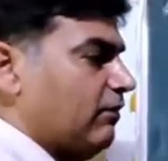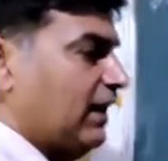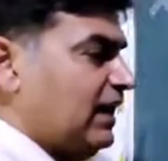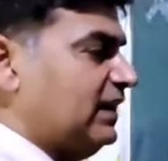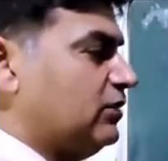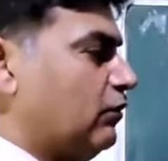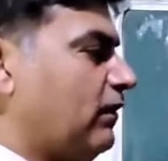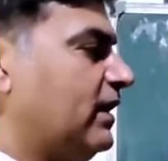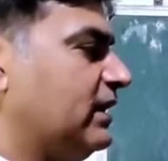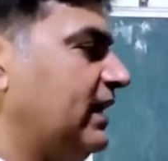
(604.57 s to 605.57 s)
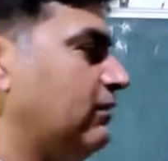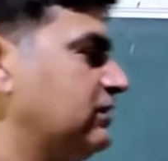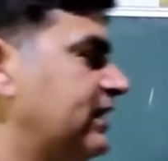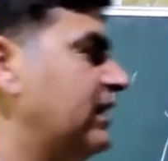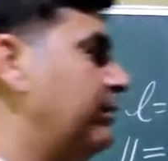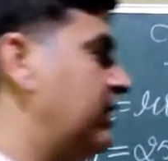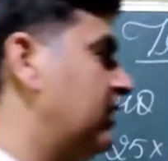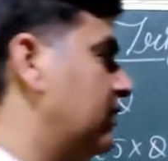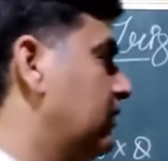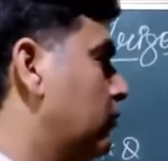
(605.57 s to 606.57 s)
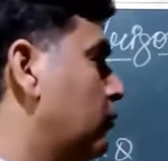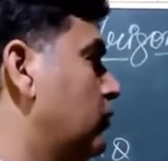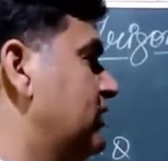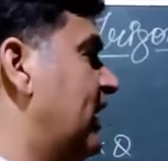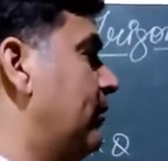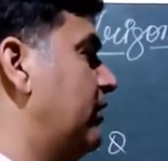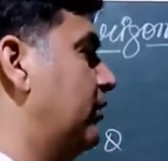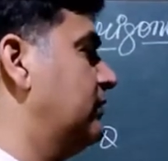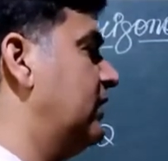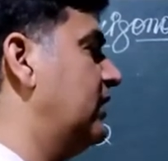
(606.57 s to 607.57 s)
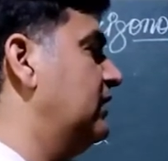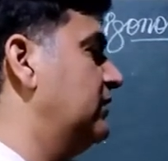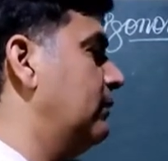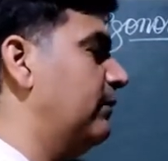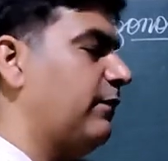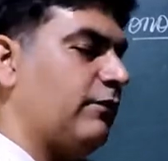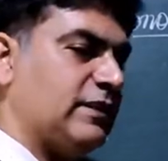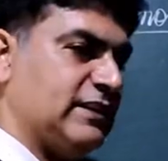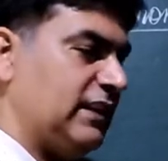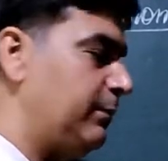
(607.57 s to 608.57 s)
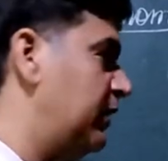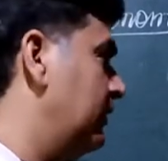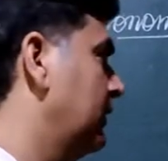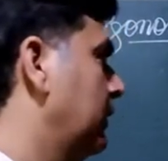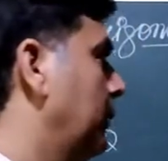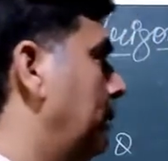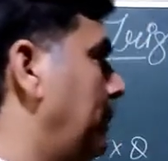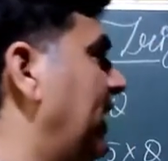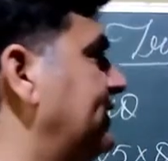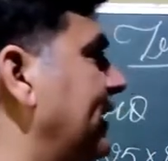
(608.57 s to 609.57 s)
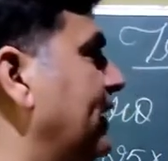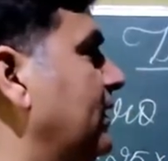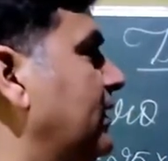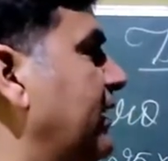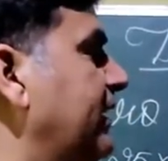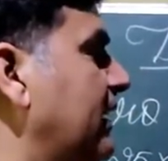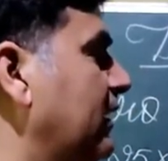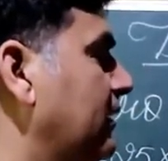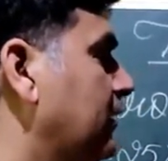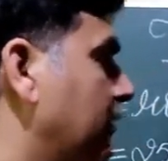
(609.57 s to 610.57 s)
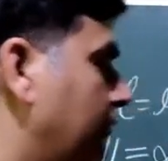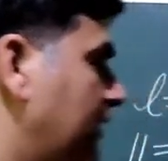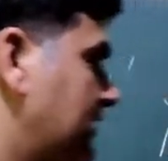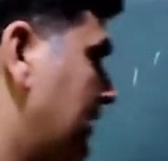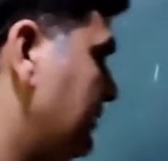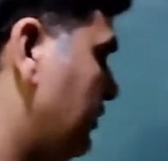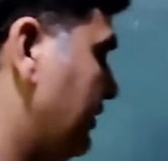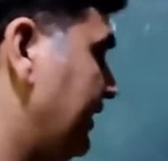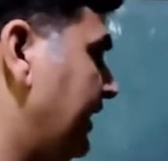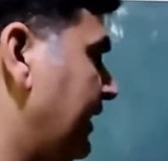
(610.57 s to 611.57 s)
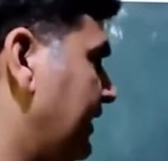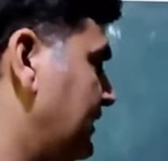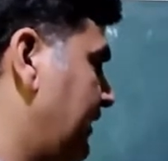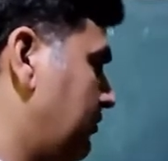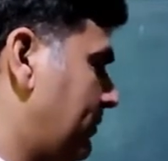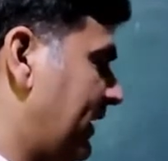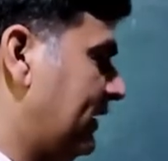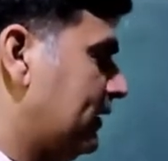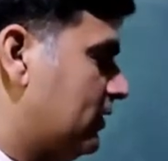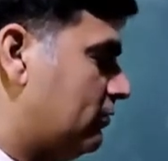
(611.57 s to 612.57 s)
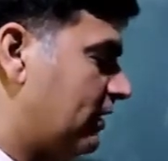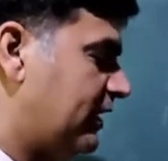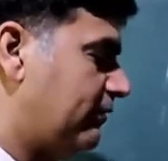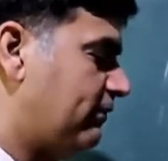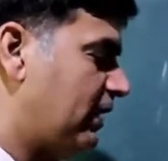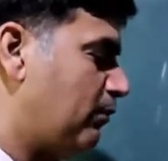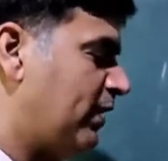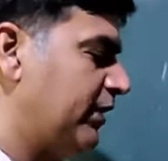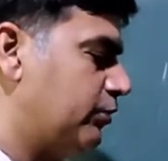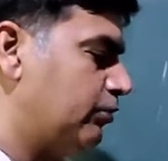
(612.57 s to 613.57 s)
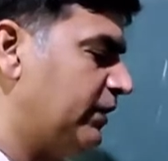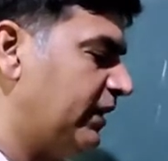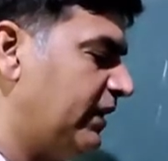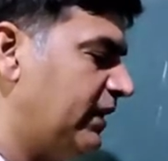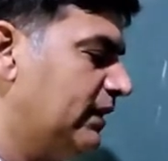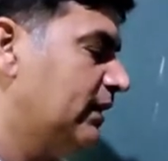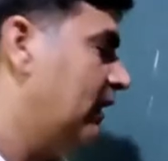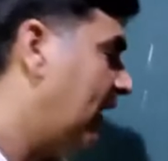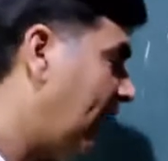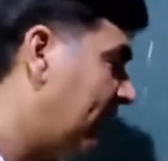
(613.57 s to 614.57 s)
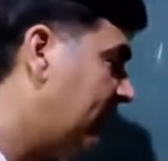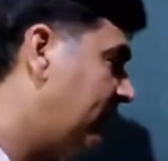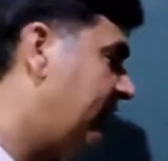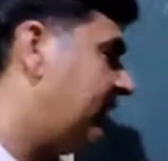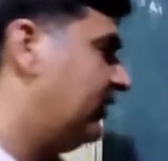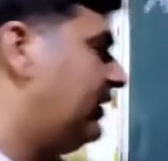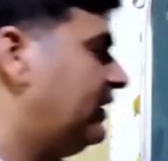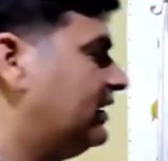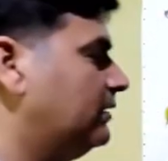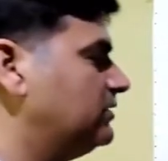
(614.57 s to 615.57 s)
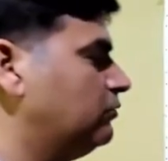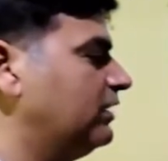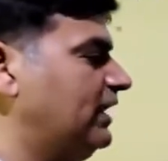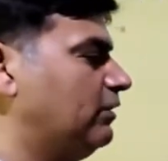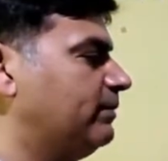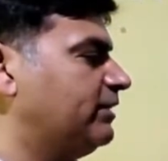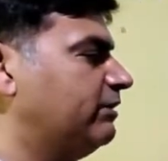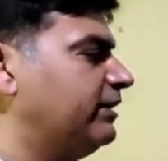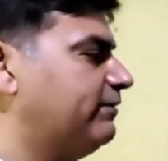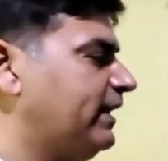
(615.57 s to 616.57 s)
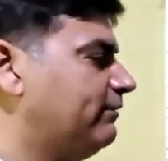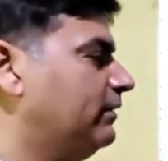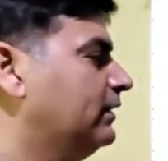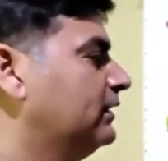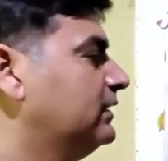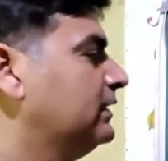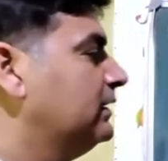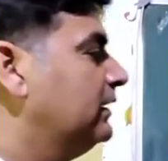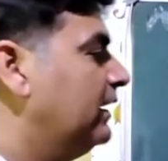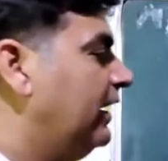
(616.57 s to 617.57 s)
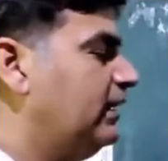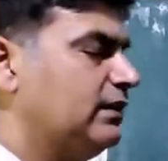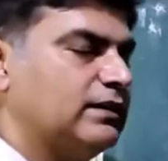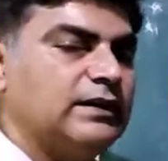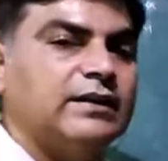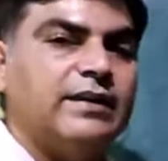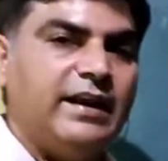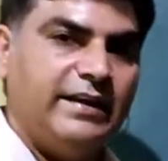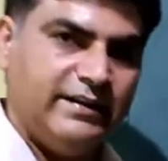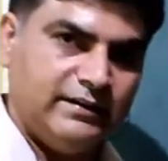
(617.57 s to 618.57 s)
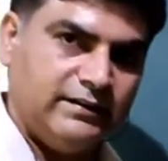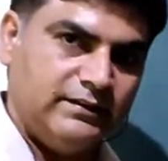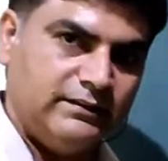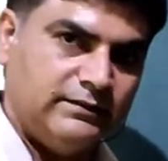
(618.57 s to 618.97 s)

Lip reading: When length of arc 11 centimeter, whose diameter of circle is given by 50 centimeter, makes angle theta, which comes out in degree is given by 25.2 degree, and in radian it comes out 11 by 25 in radian.